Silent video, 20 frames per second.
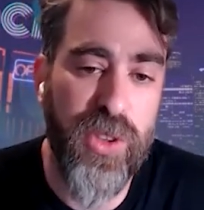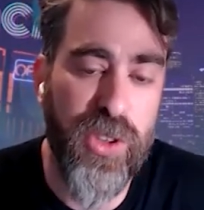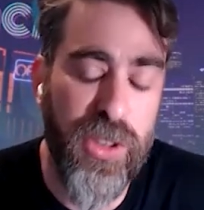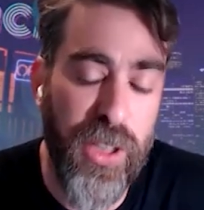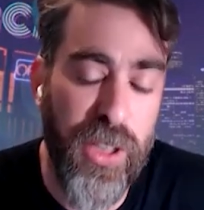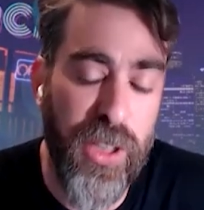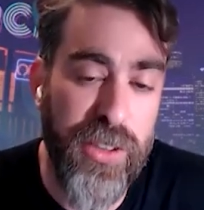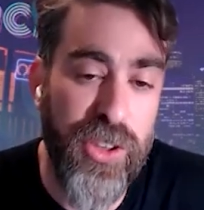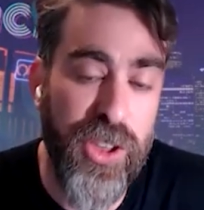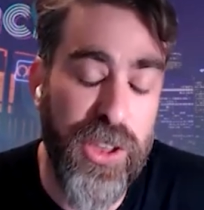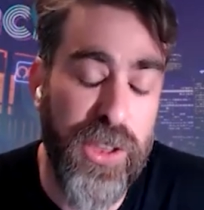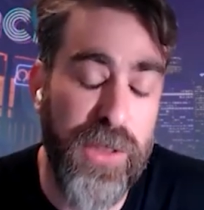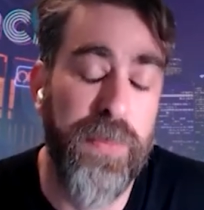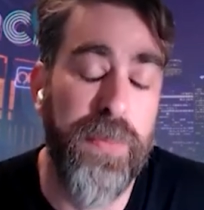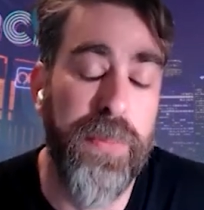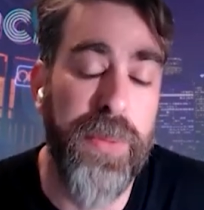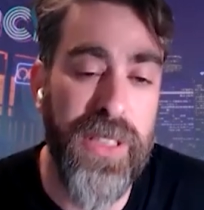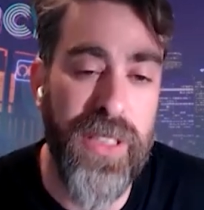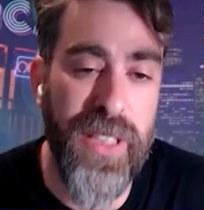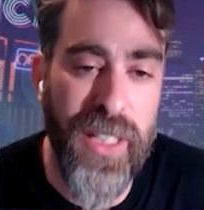and
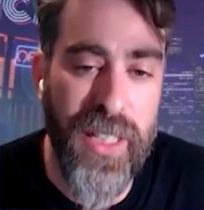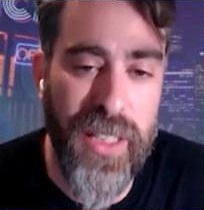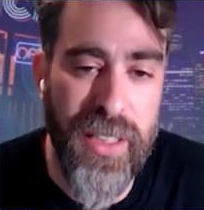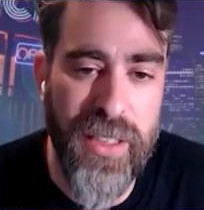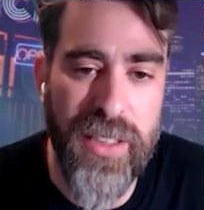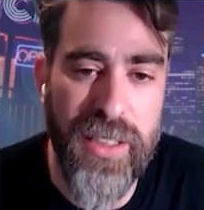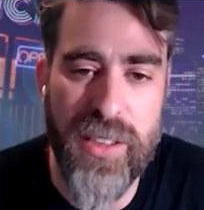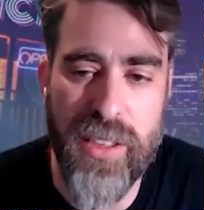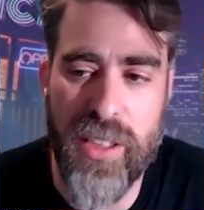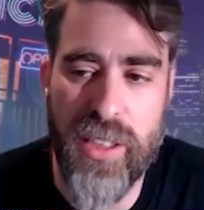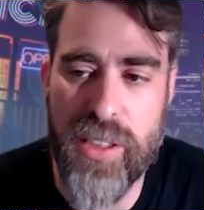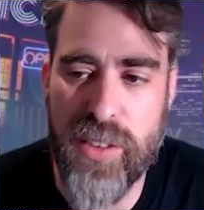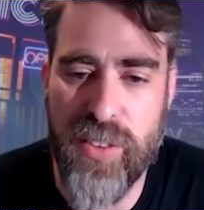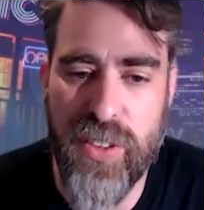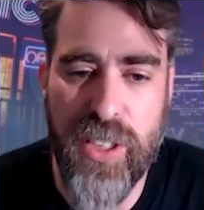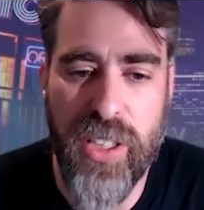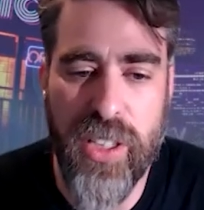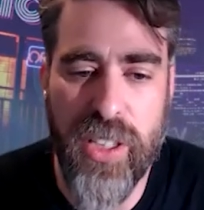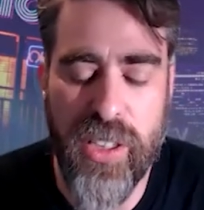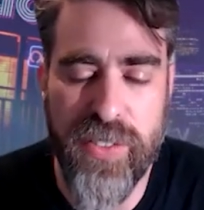just be done, it's, it's
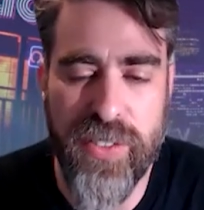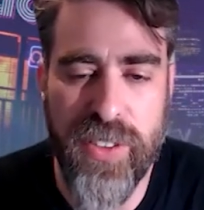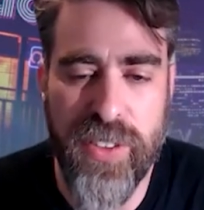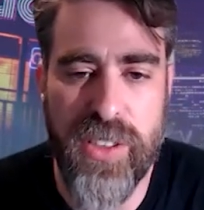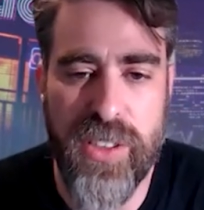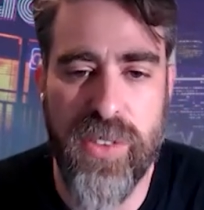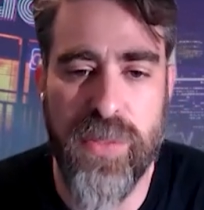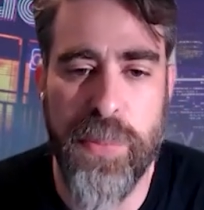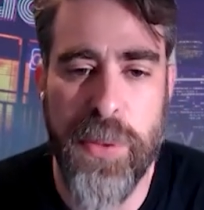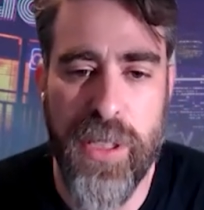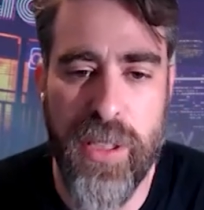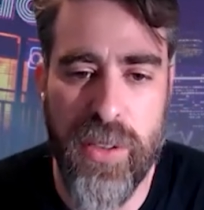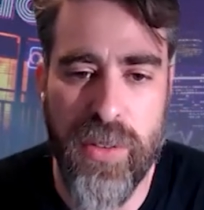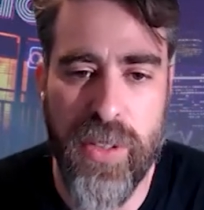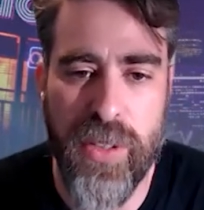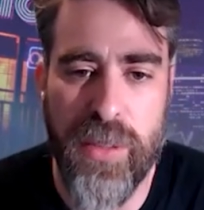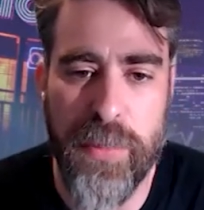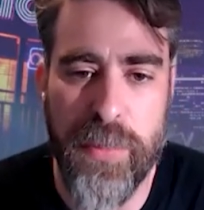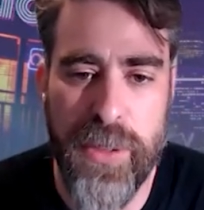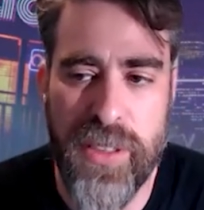very hard for us to build the
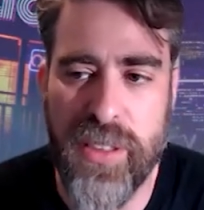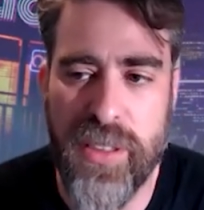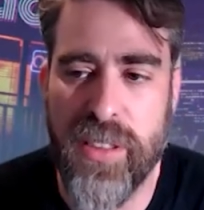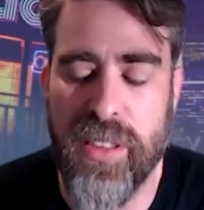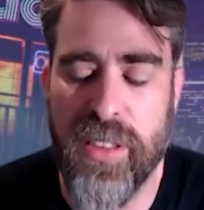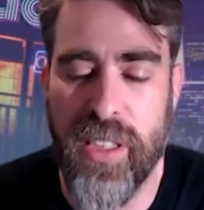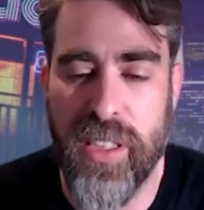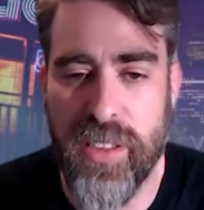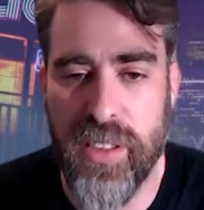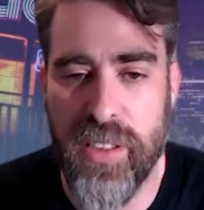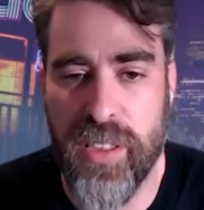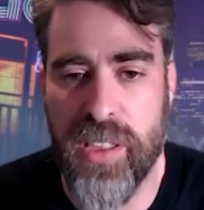right business case.